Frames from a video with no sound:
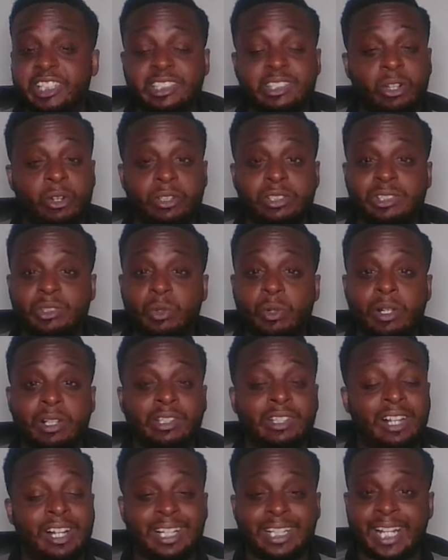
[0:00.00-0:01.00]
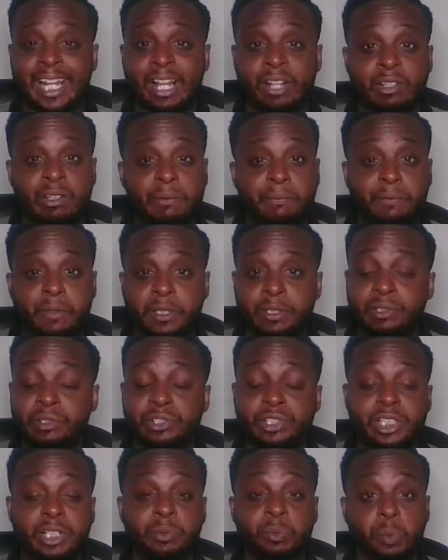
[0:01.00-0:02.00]
is also a lockdown defender.
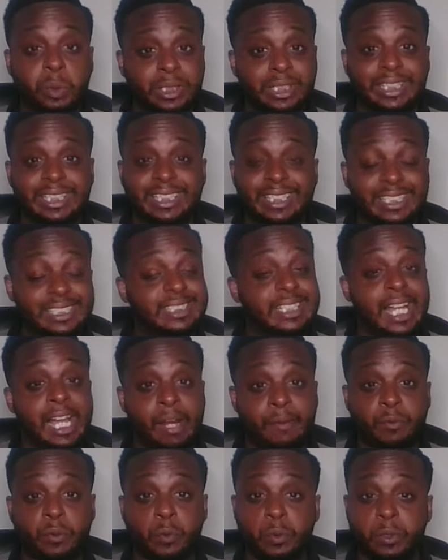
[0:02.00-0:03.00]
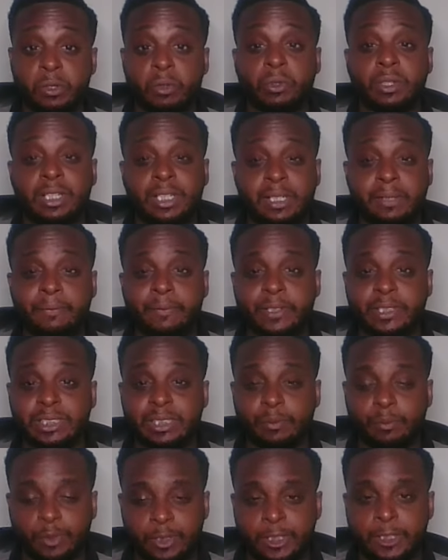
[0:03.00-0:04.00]
She really gets after it on the
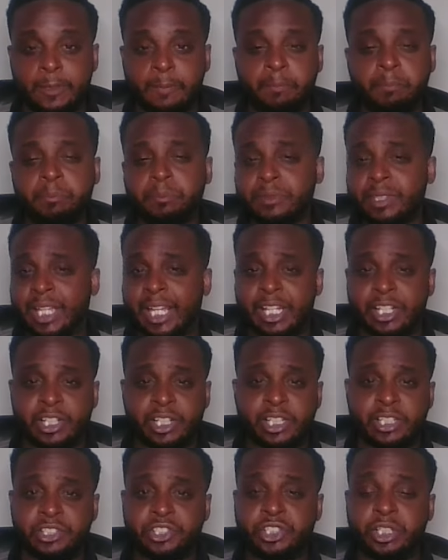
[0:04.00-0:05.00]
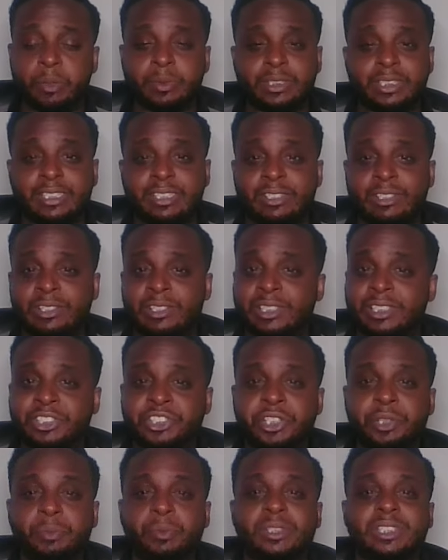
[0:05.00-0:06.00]
defensive end. And she was there, and
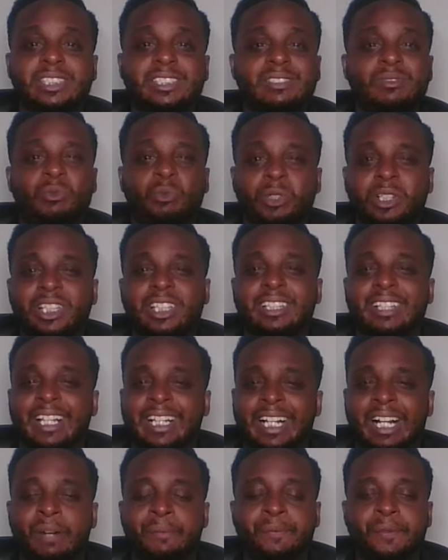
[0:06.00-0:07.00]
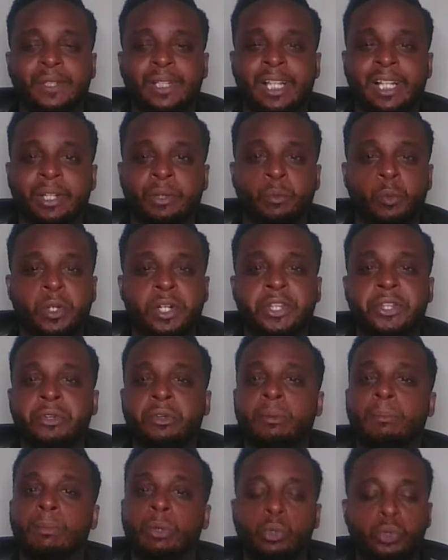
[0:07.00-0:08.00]
she was really, like, I feel like one of their
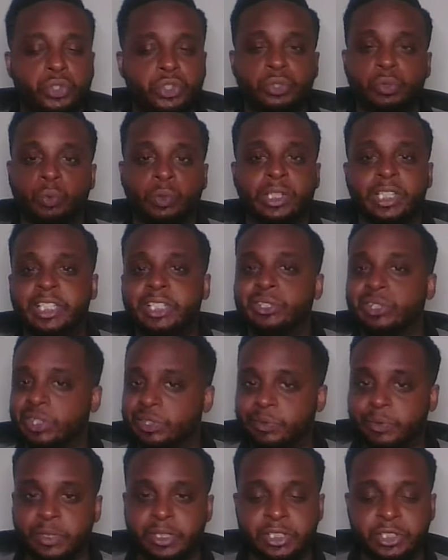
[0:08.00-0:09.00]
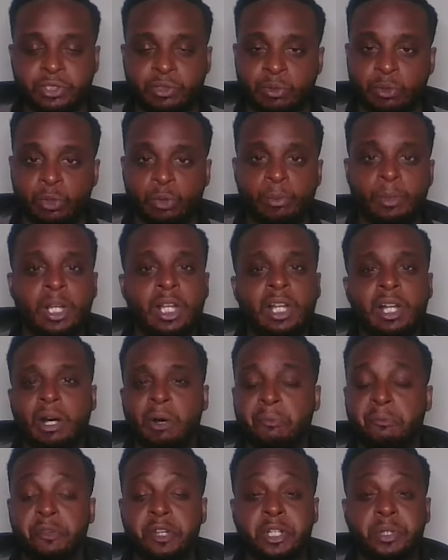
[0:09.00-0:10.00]
emotional leaders for this group. A
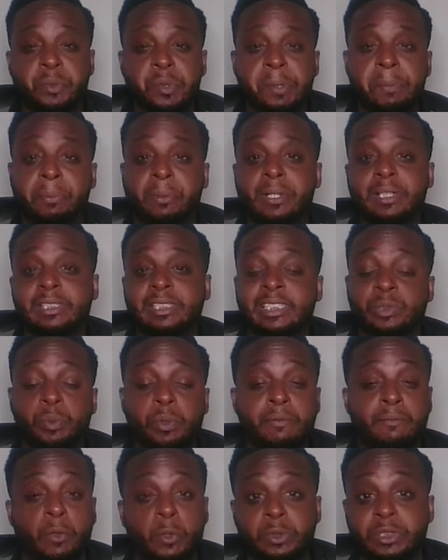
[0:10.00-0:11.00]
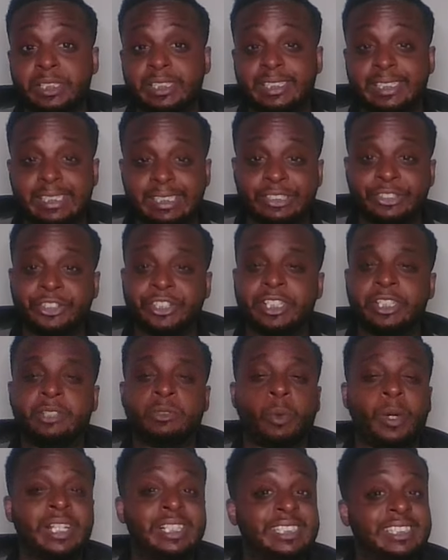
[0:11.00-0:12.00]
veteran presence with versatility,
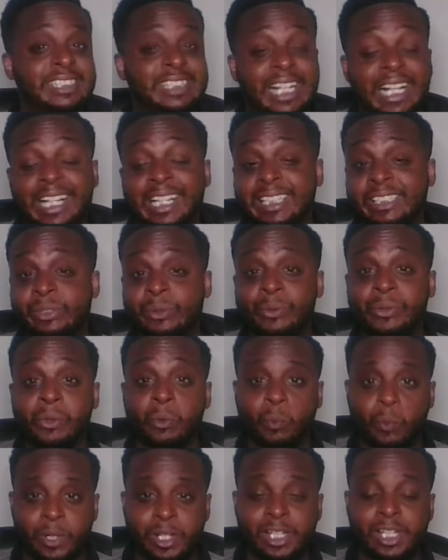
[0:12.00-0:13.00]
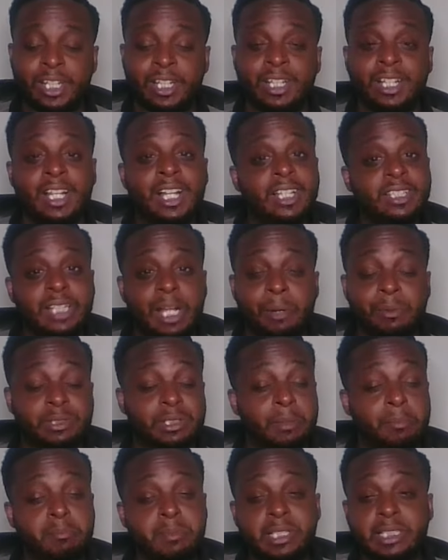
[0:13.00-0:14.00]
great size on the wing. That was a
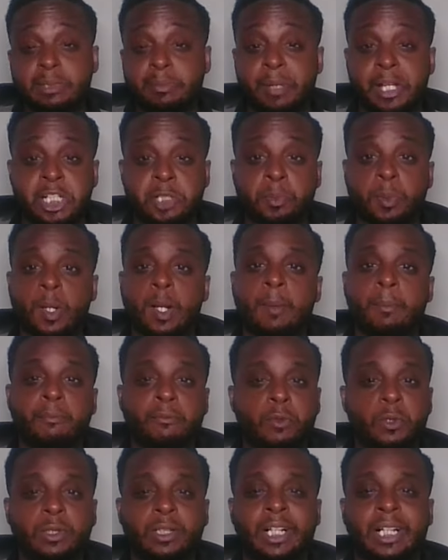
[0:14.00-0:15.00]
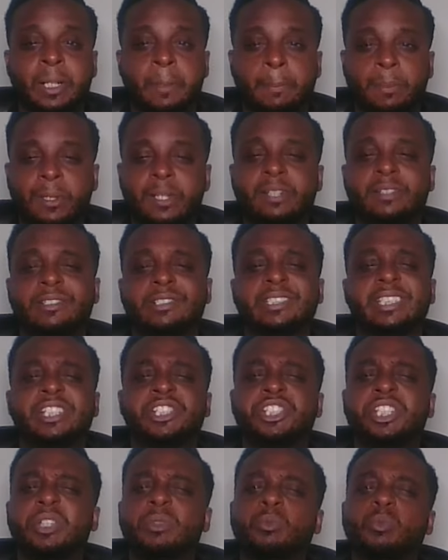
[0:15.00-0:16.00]
mismatch problem for a lot of players, and
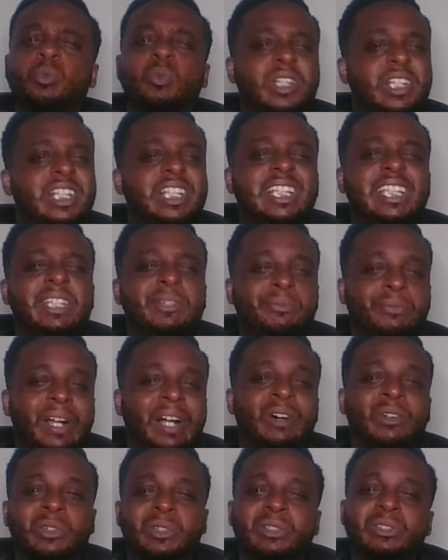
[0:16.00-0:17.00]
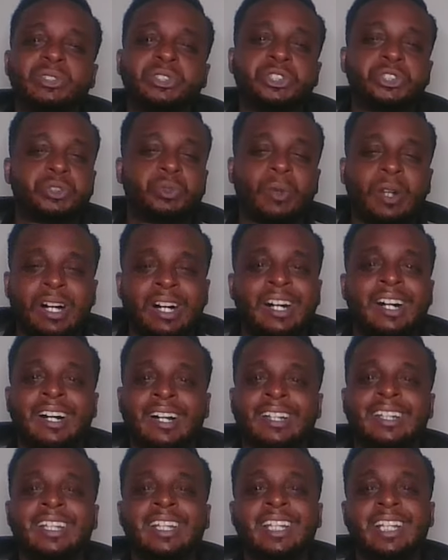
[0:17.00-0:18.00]
she really found her
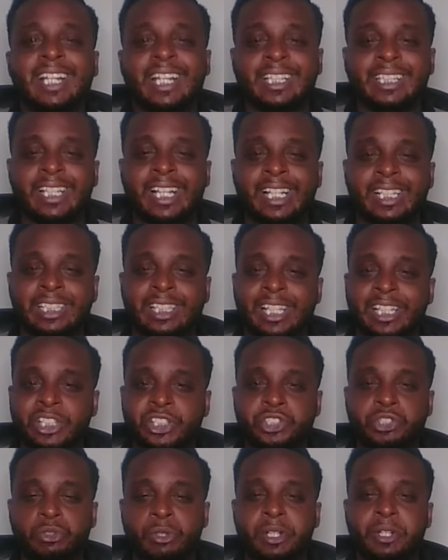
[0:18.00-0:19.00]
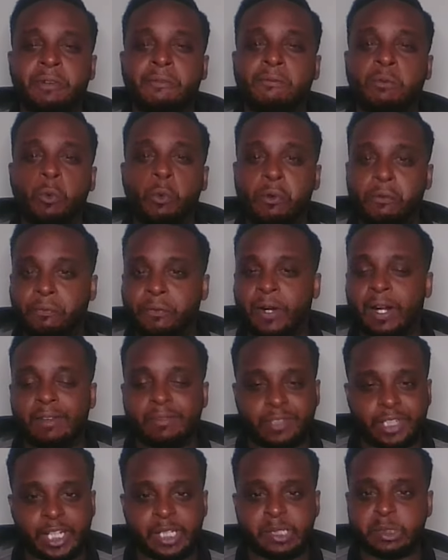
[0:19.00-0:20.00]
stride in that, like, string of 4 or 5
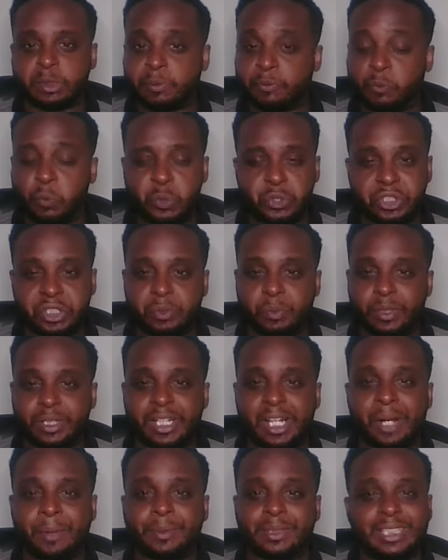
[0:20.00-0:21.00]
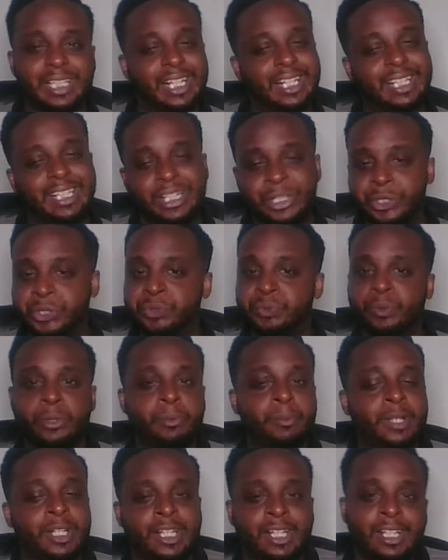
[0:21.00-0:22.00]
games before she went down with that injury,
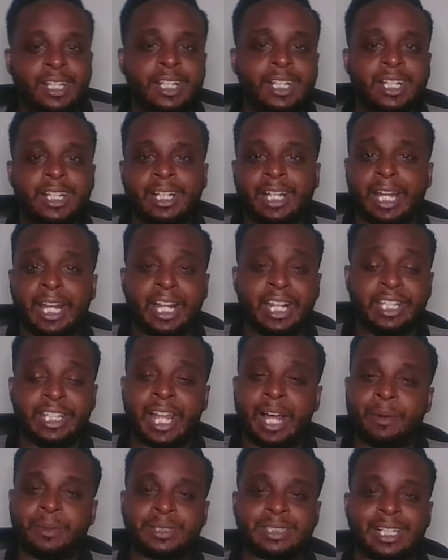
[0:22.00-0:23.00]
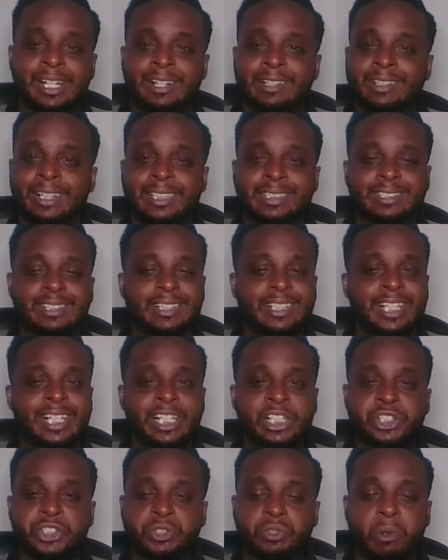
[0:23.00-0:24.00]
man. And that was kind of like the
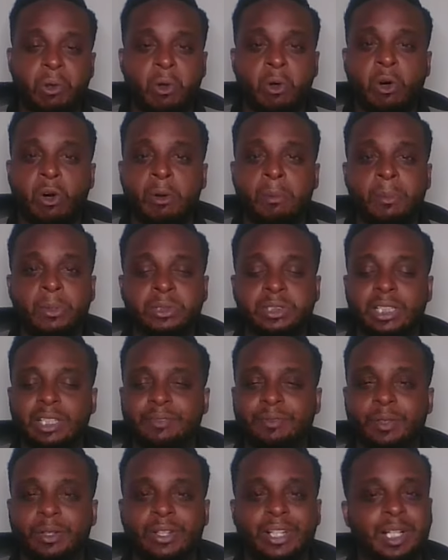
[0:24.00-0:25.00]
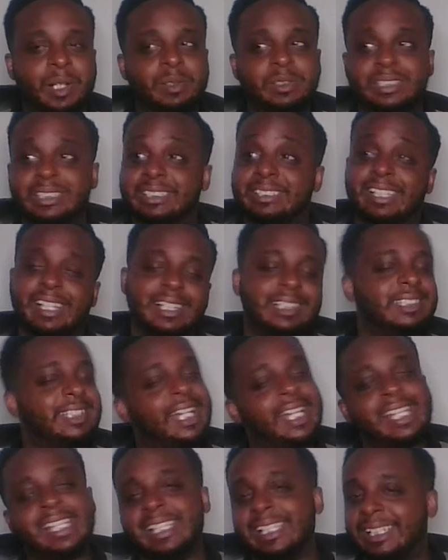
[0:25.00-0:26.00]
last straw, almost, it felt like. It was just like,
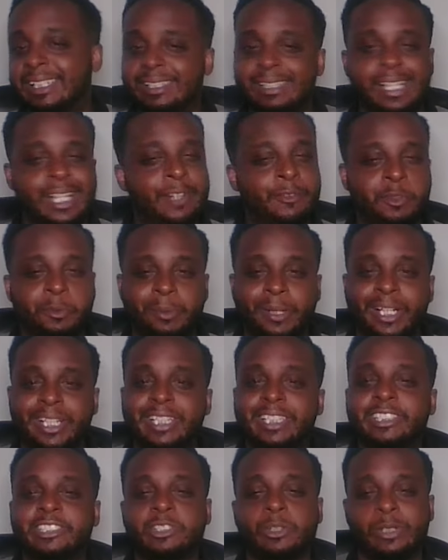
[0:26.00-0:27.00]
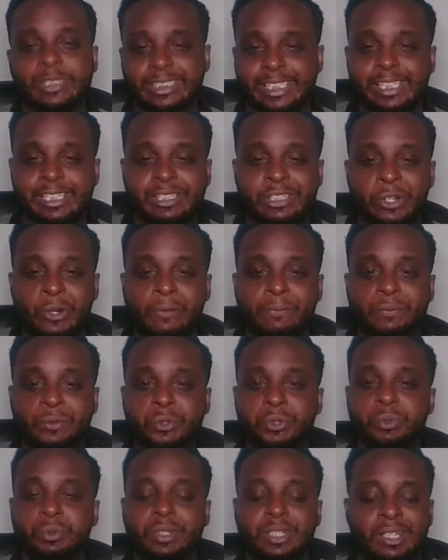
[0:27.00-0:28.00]
dang, everybody that starts getting off for
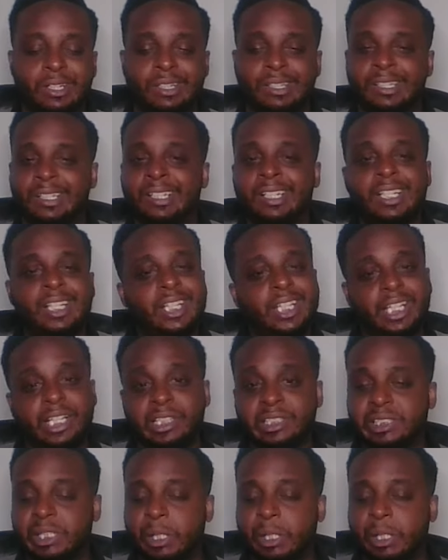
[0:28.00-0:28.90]
UConn ends